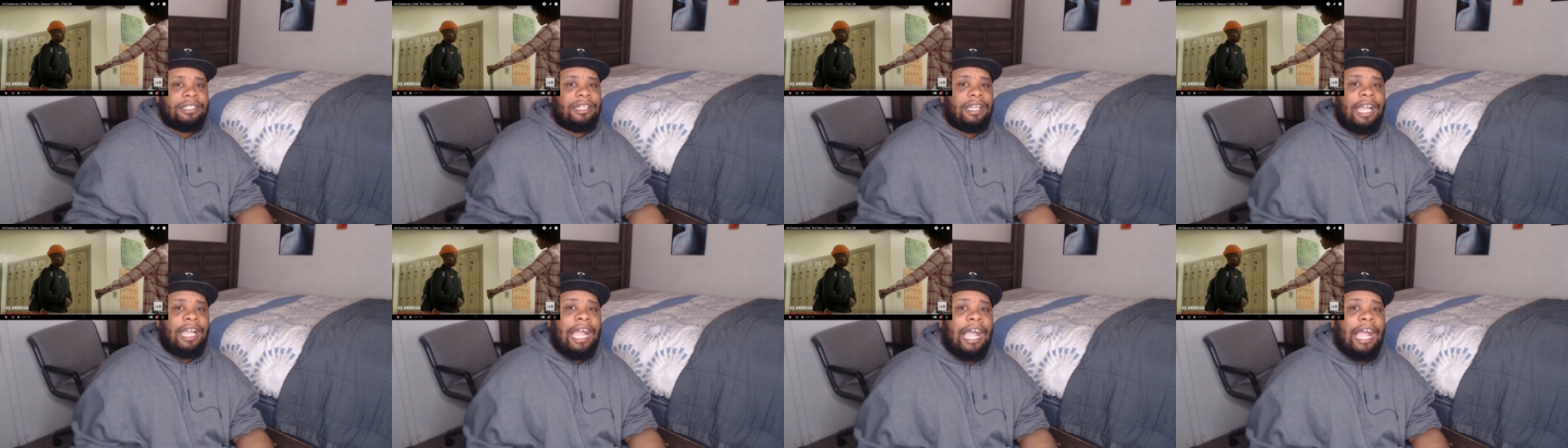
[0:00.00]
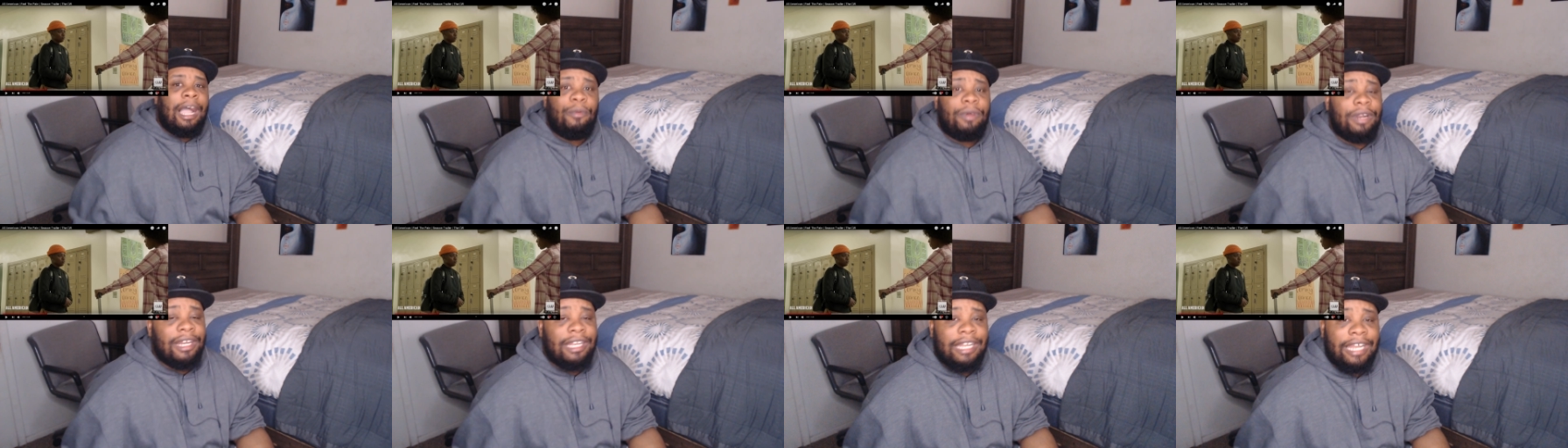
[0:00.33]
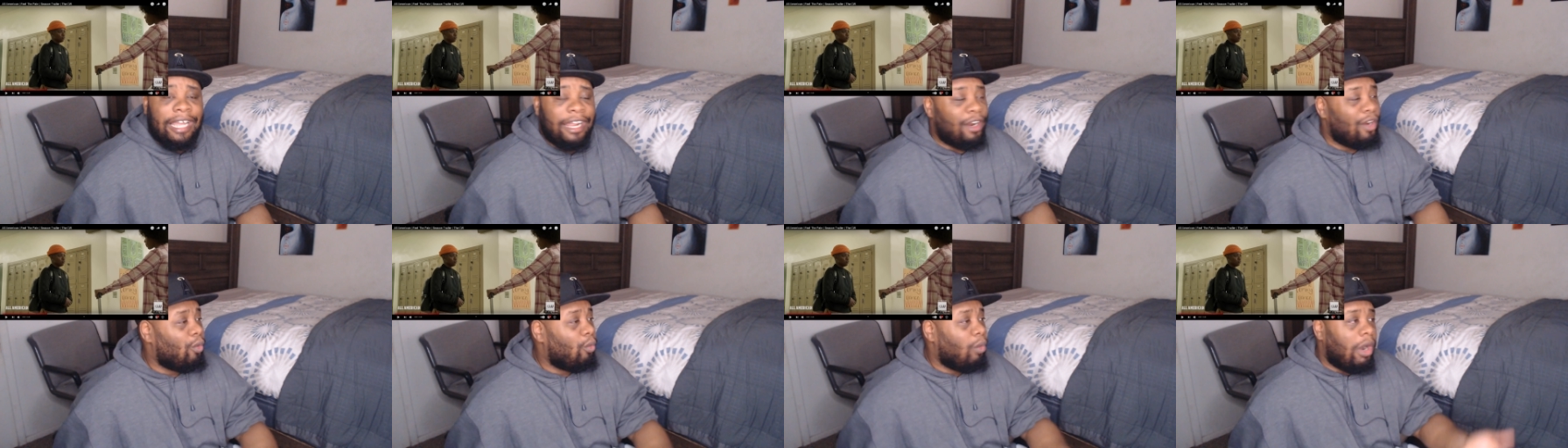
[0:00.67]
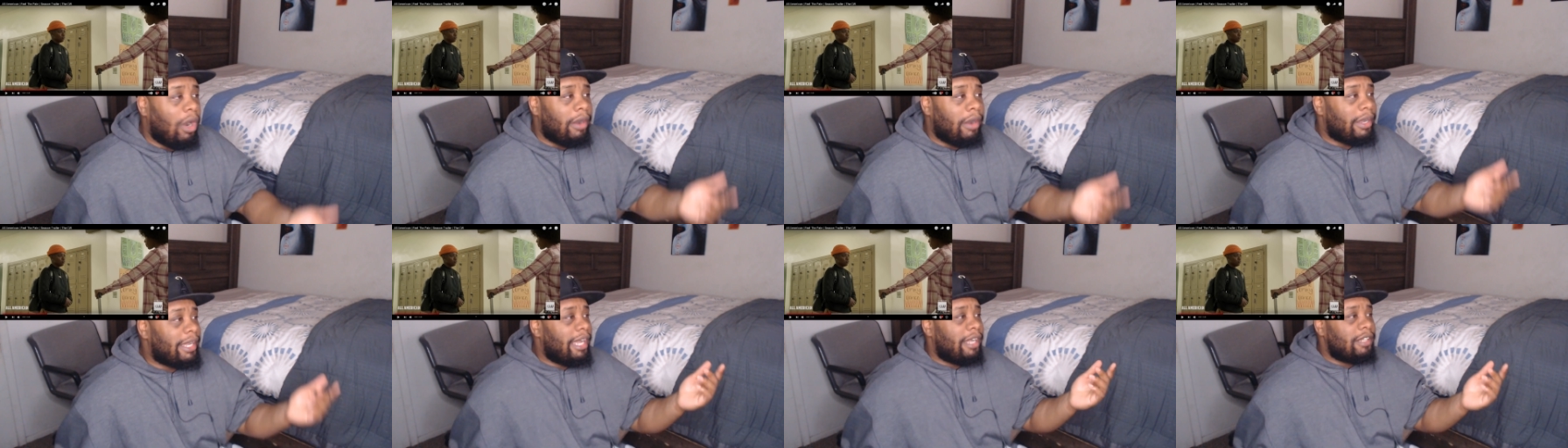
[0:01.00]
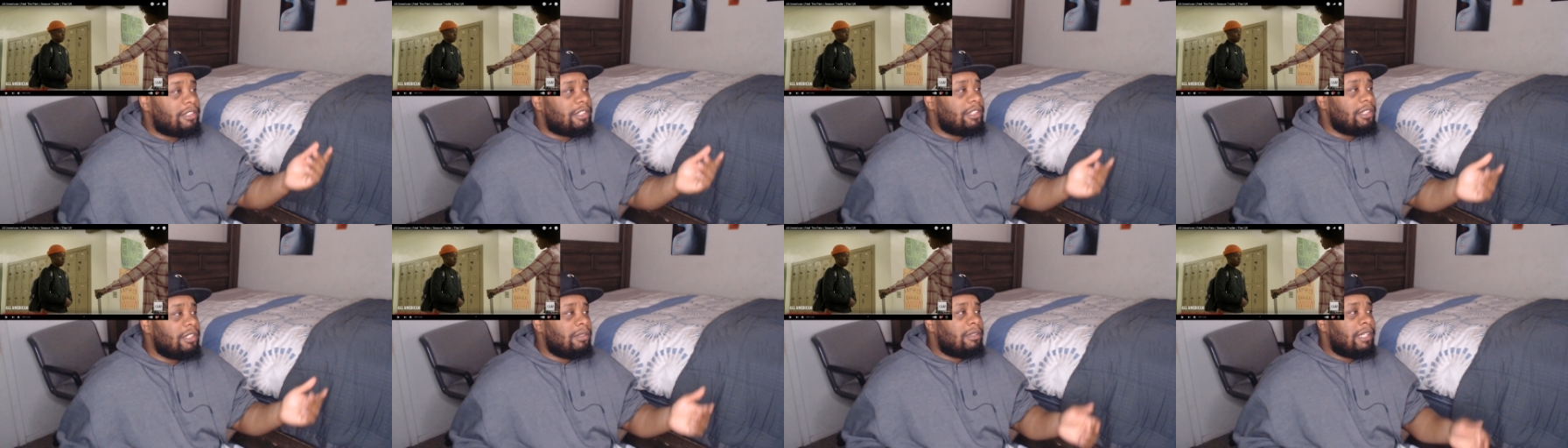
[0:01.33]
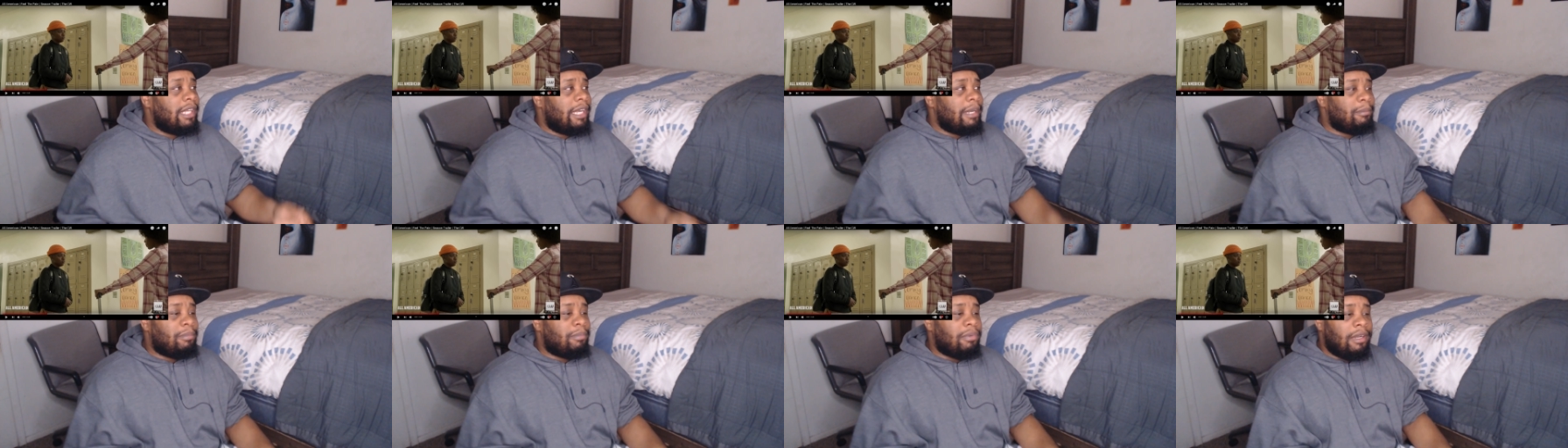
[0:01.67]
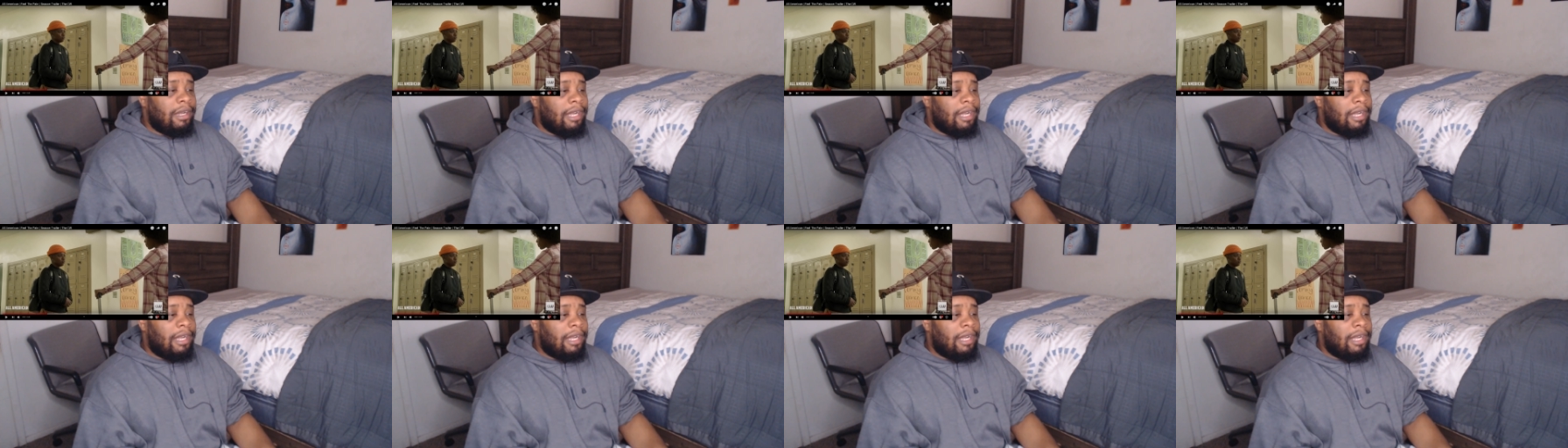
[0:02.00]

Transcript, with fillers: I would have let her walk out too. Like, bro,